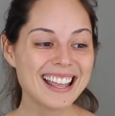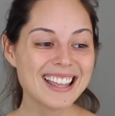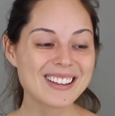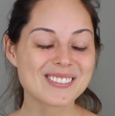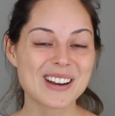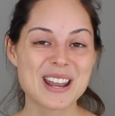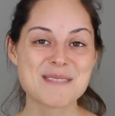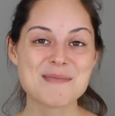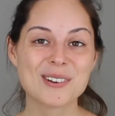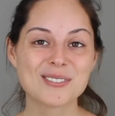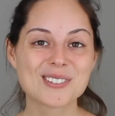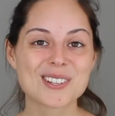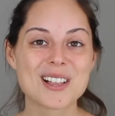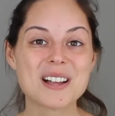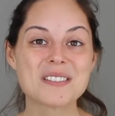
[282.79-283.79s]
when I moved
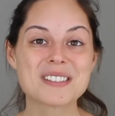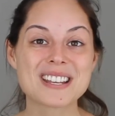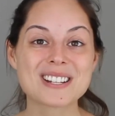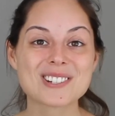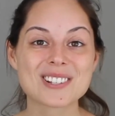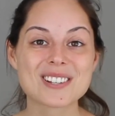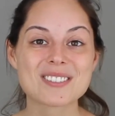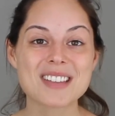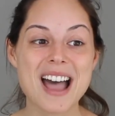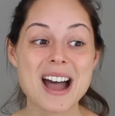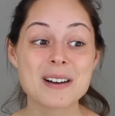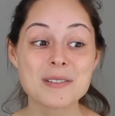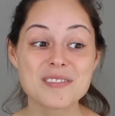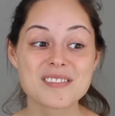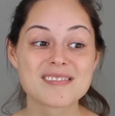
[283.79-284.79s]
to Los Angeles, I
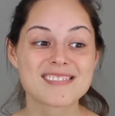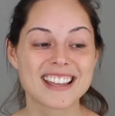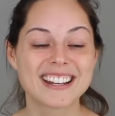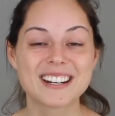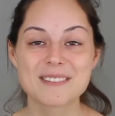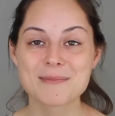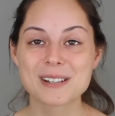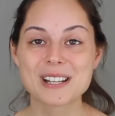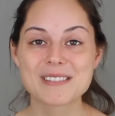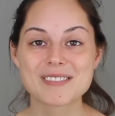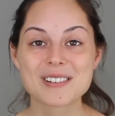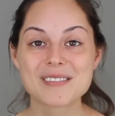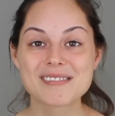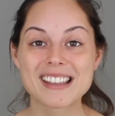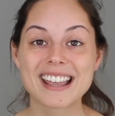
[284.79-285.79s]
was excited because
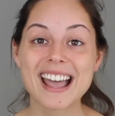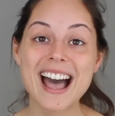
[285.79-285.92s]
I was like,